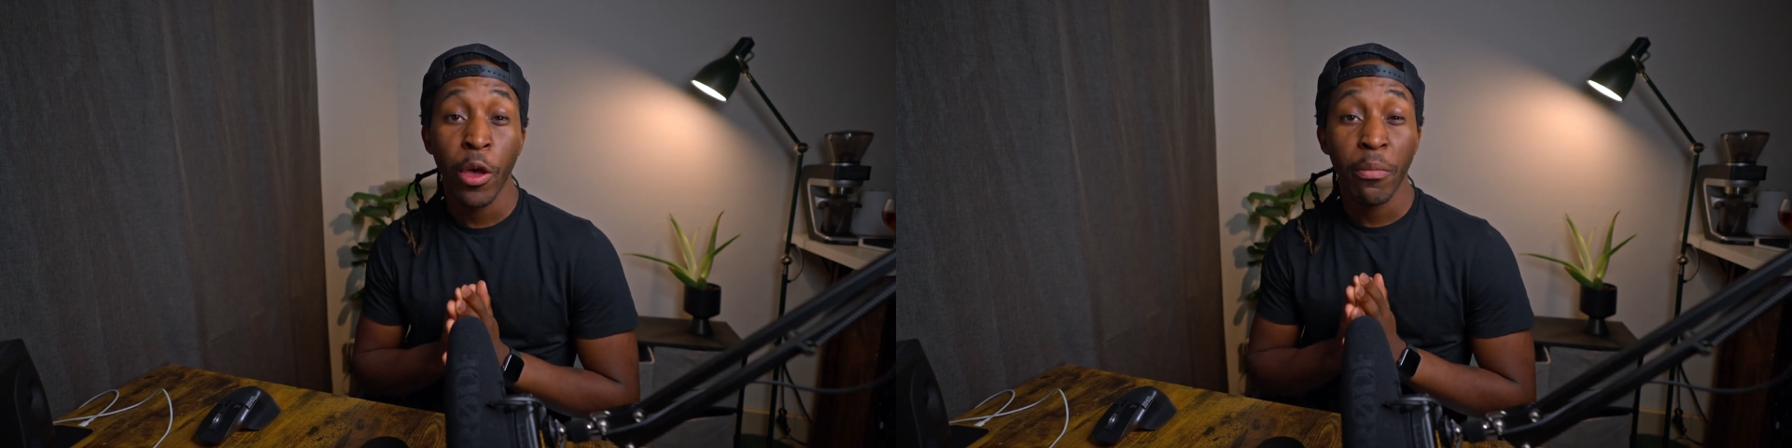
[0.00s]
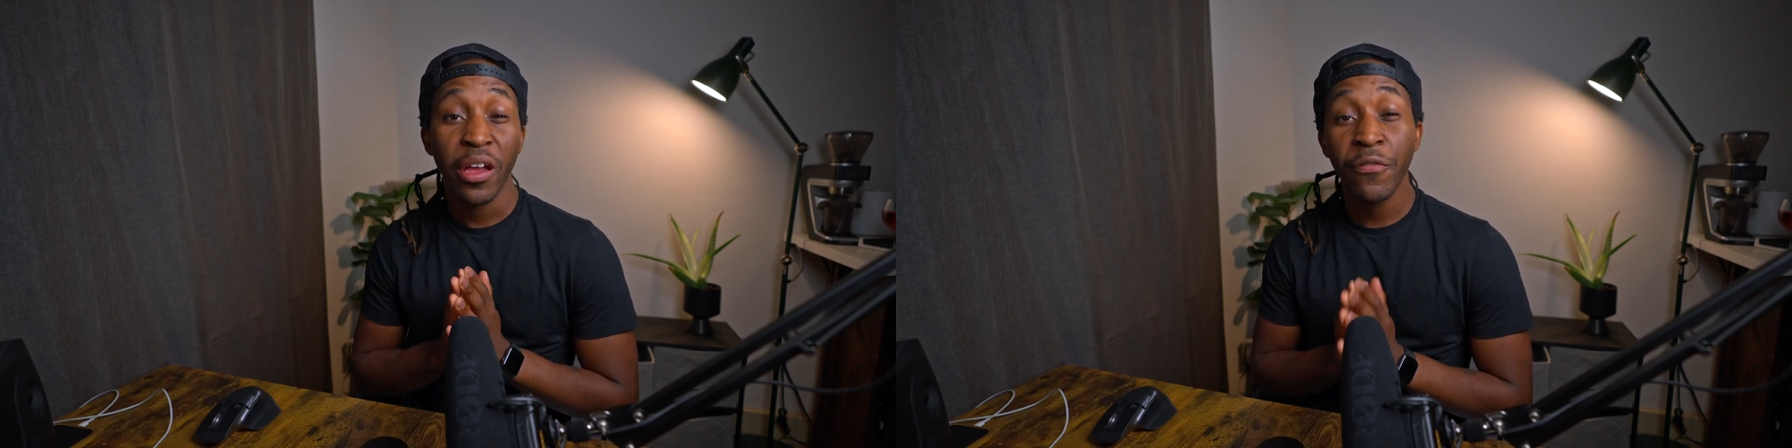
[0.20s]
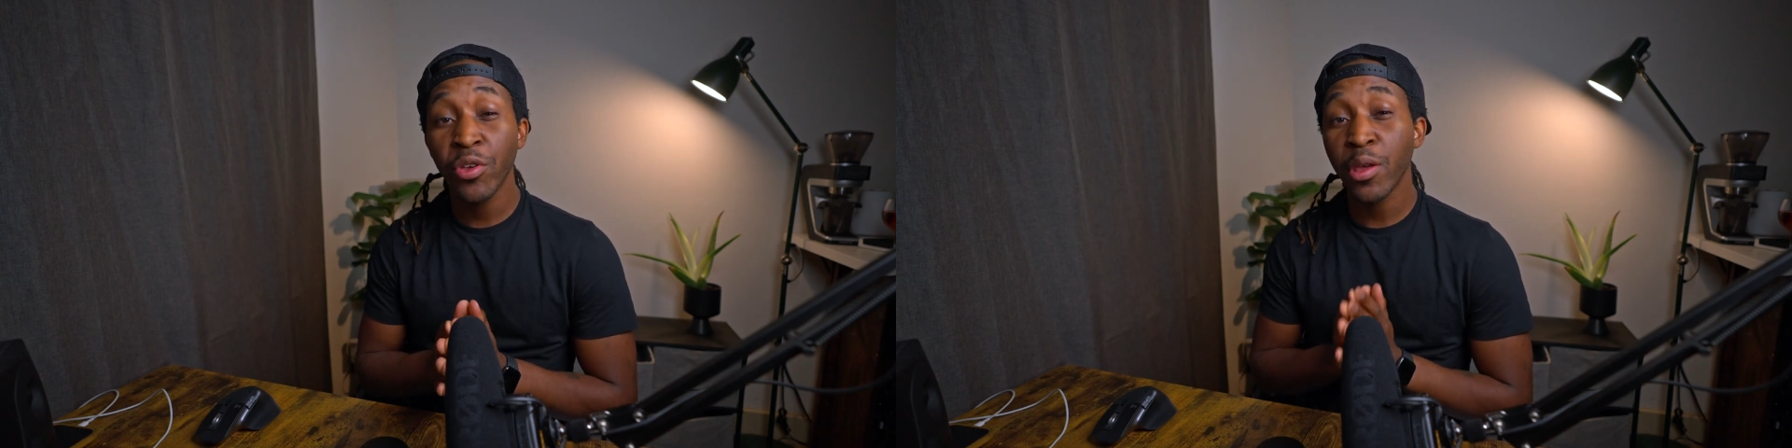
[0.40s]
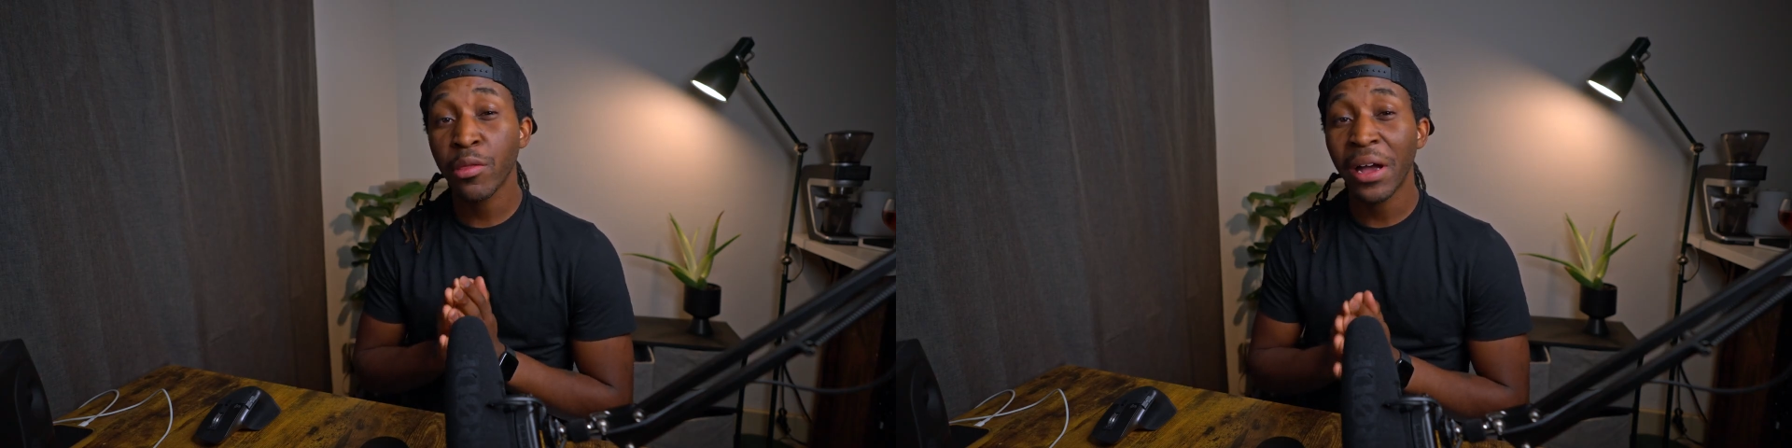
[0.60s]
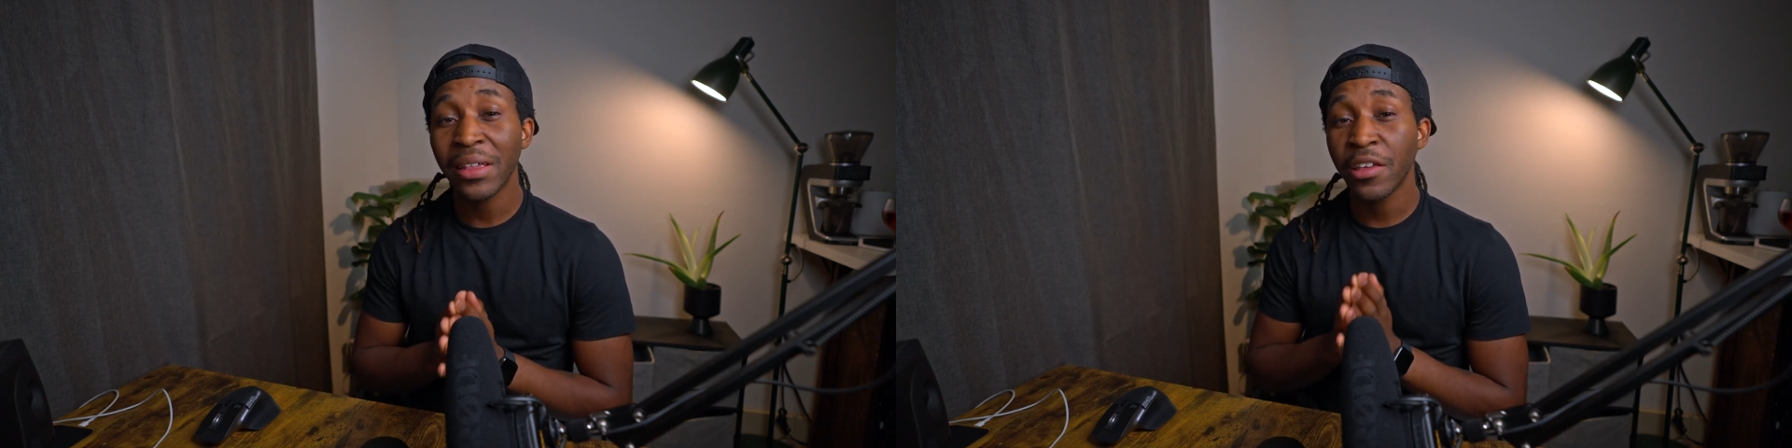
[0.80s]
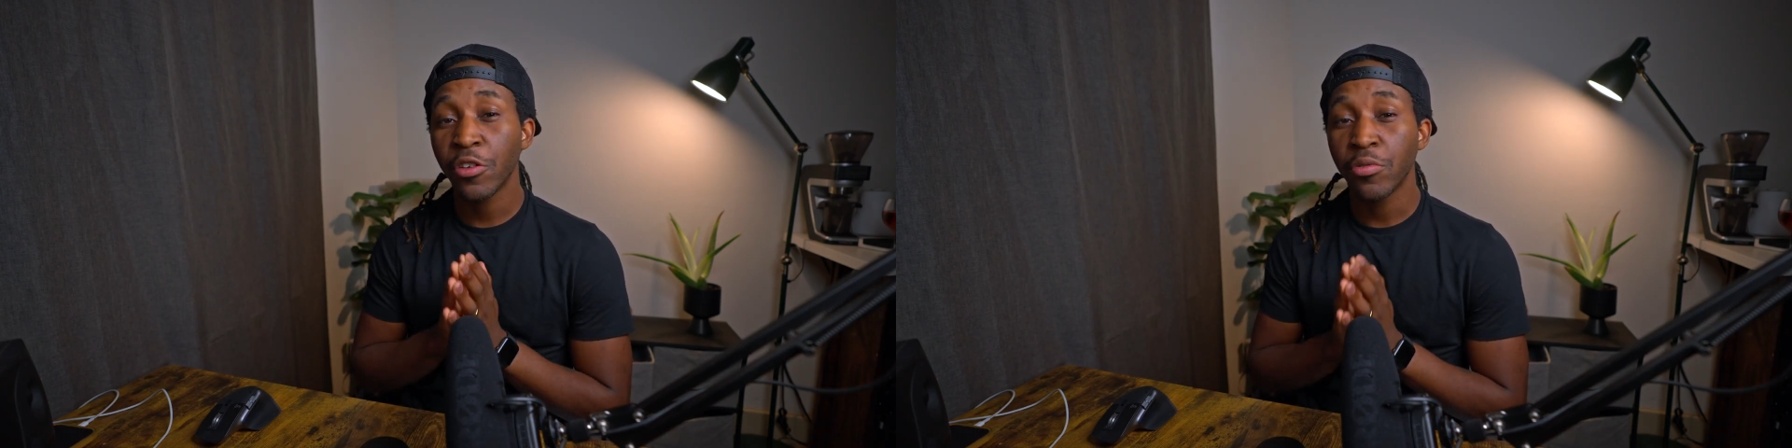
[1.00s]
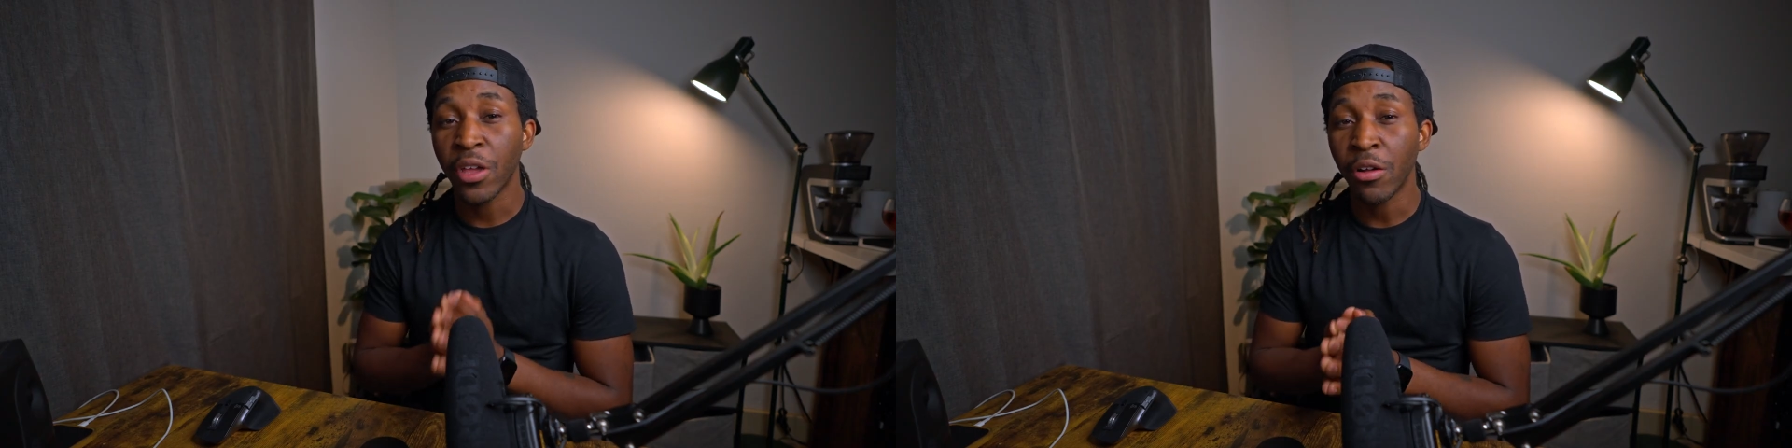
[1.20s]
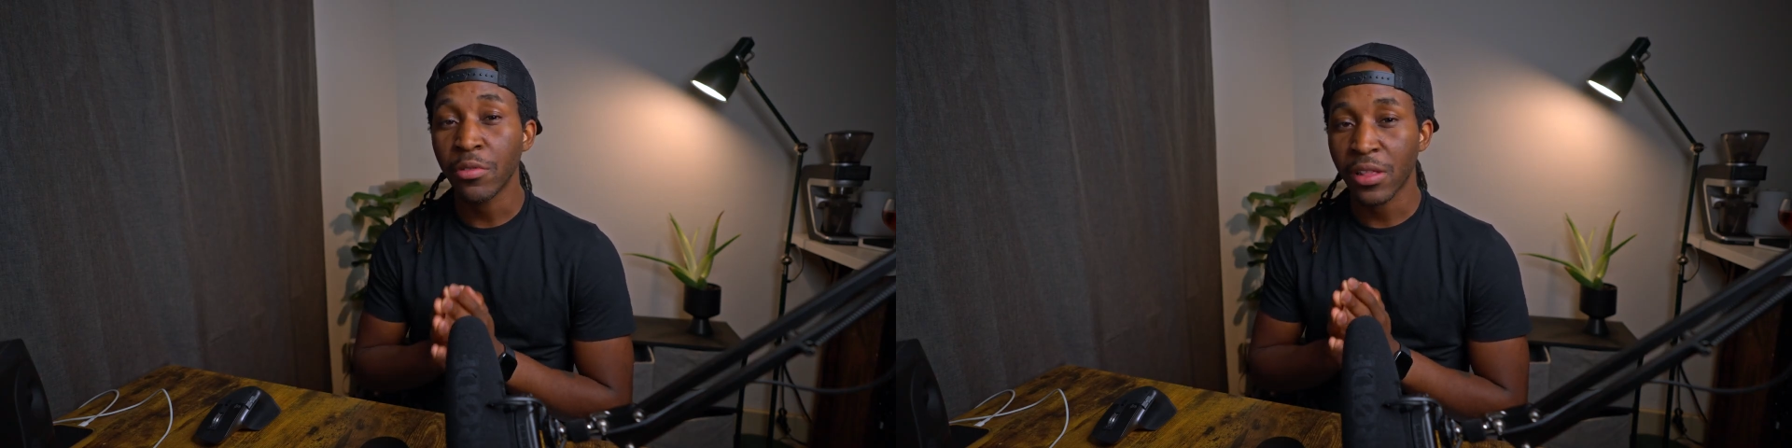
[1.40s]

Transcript: but if you decide that you don't